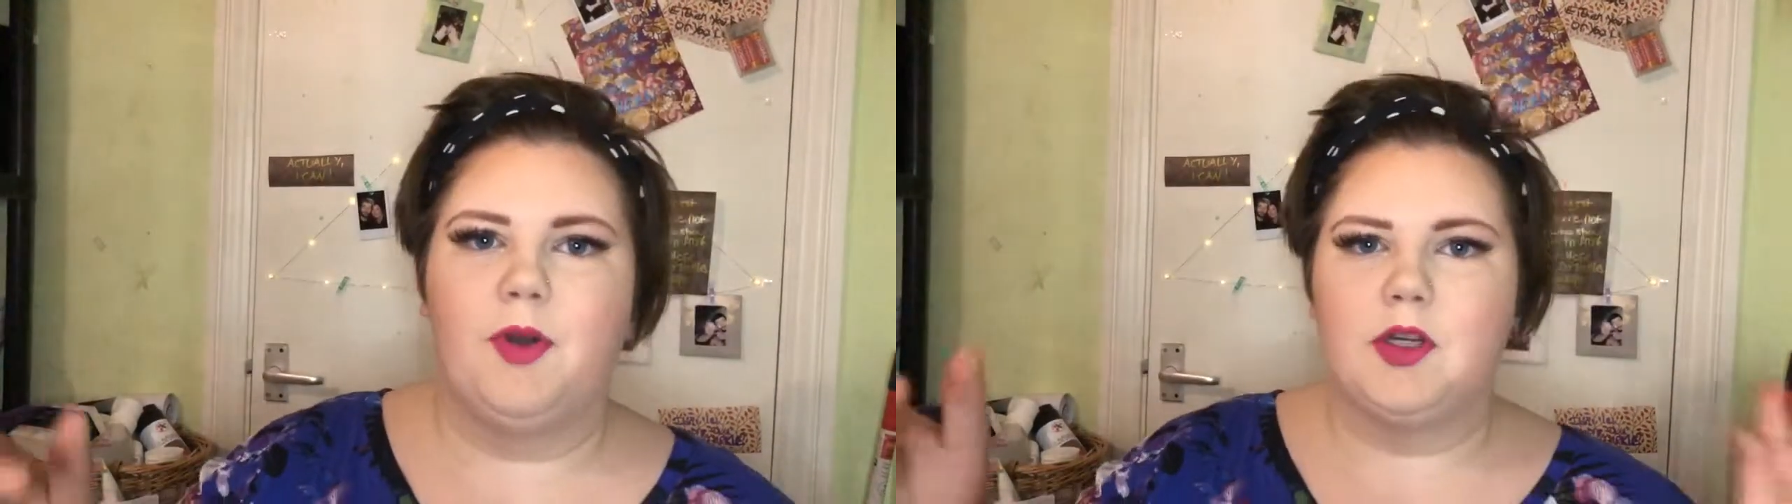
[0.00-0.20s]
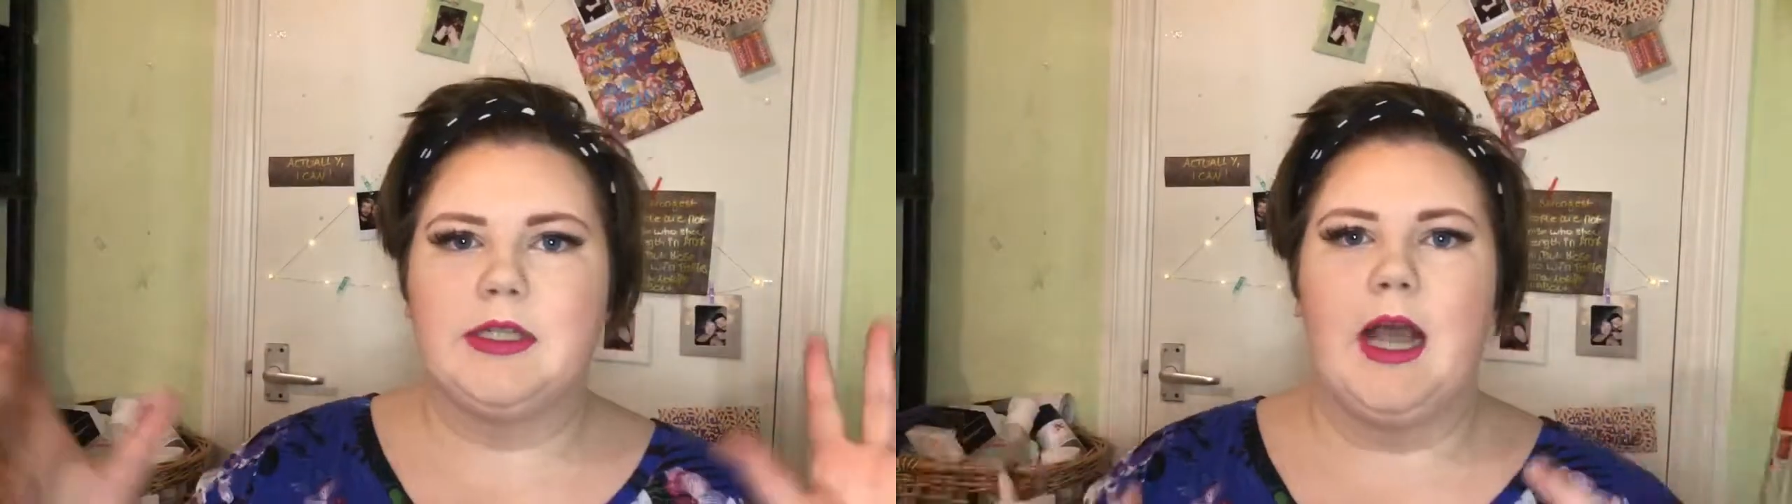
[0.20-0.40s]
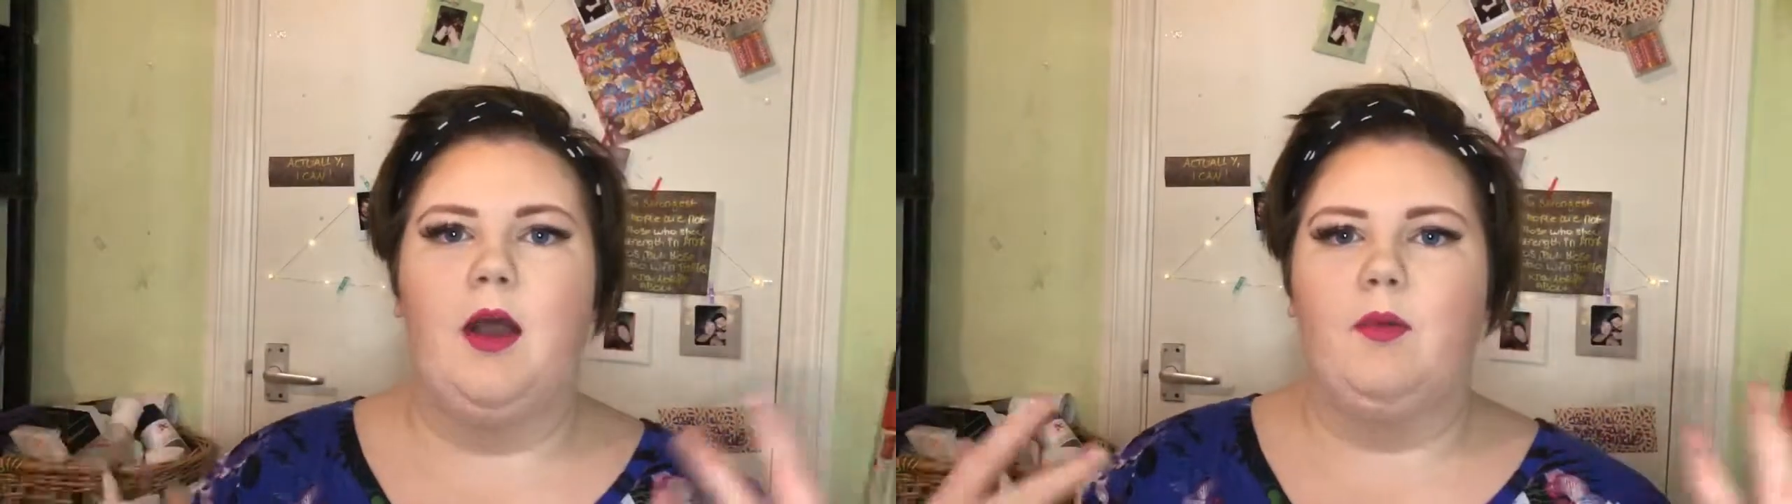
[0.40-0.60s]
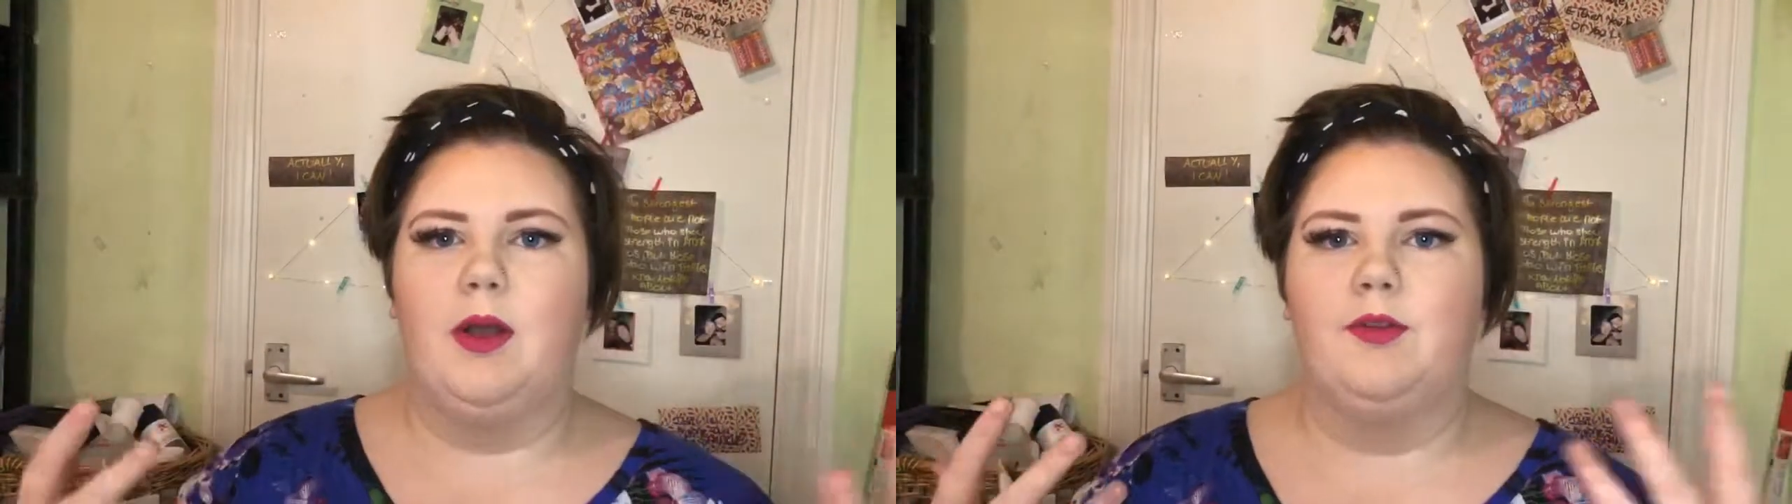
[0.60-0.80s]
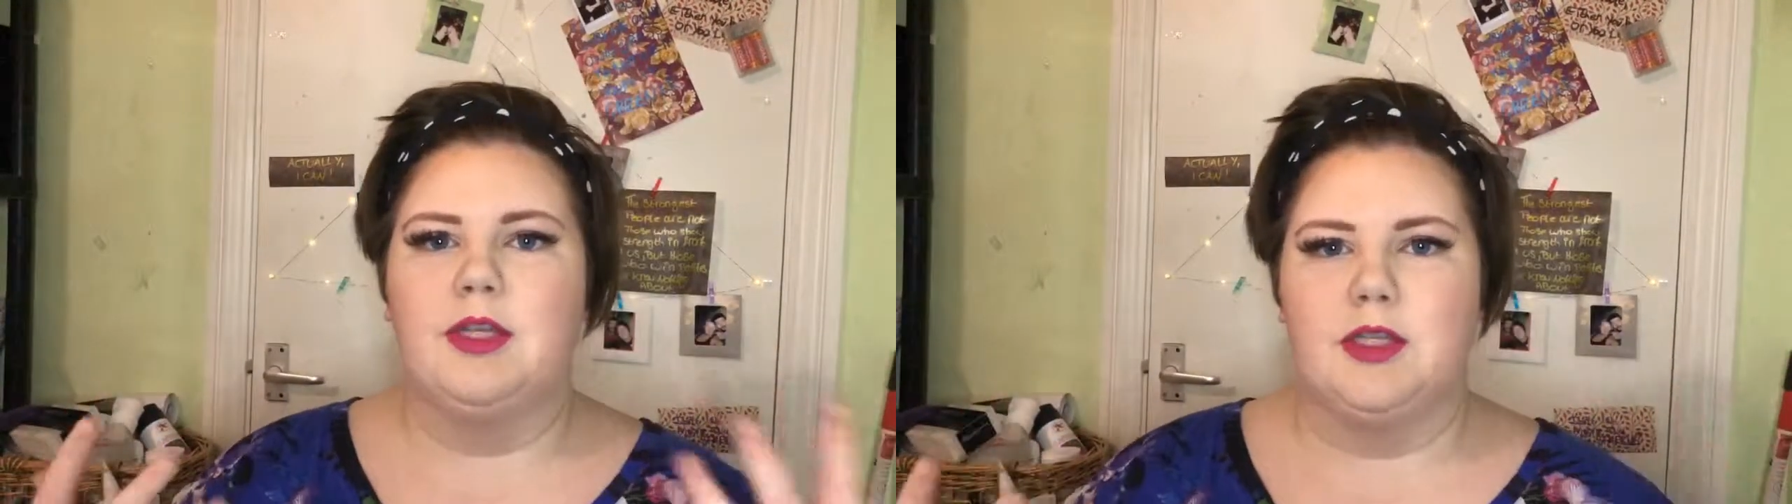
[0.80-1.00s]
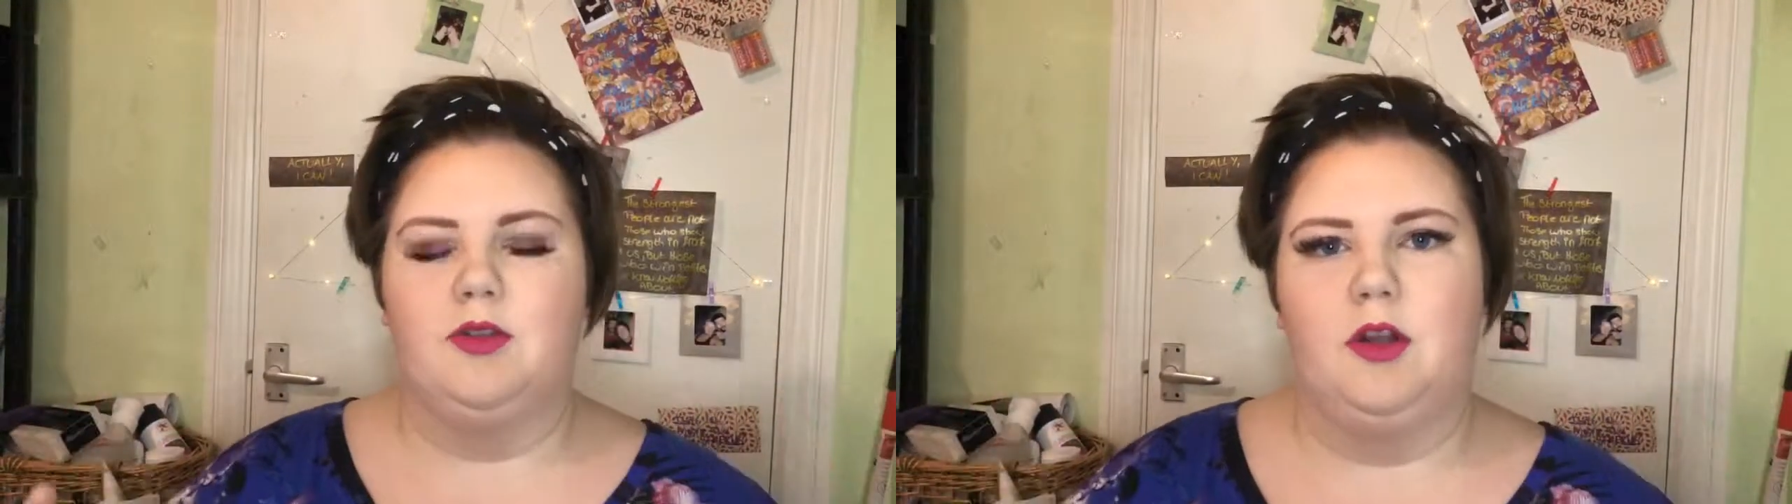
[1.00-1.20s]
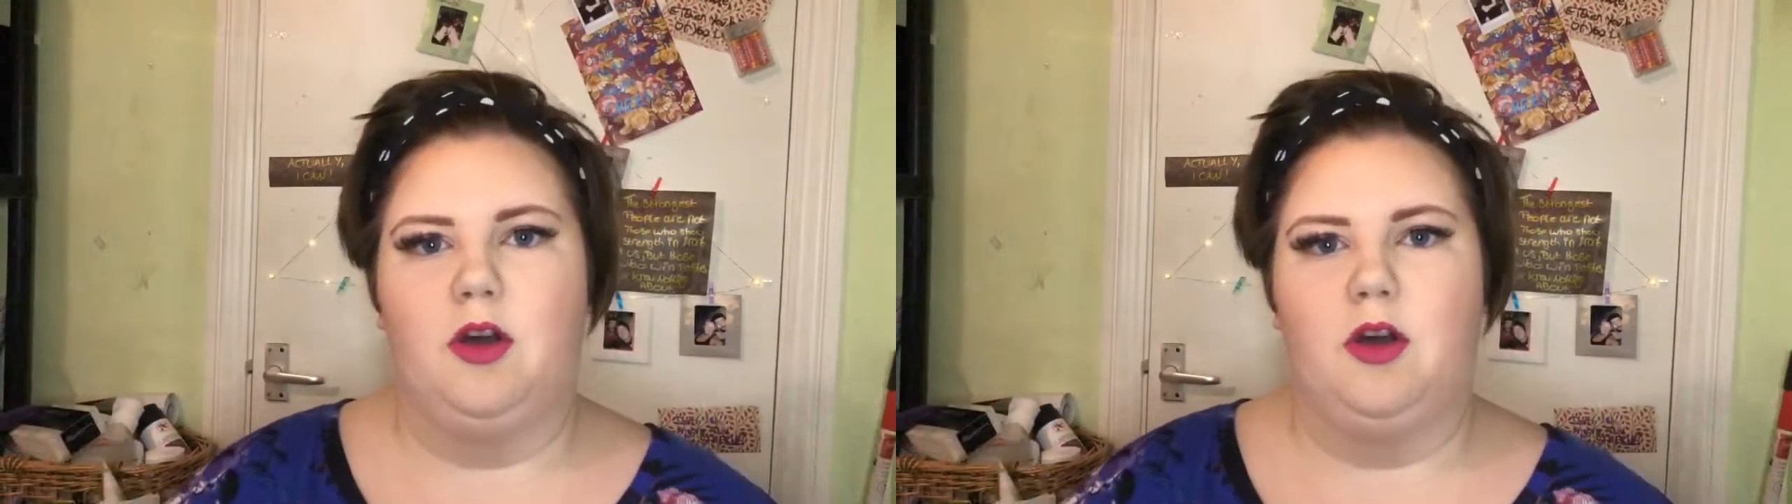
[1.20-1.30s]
box how well this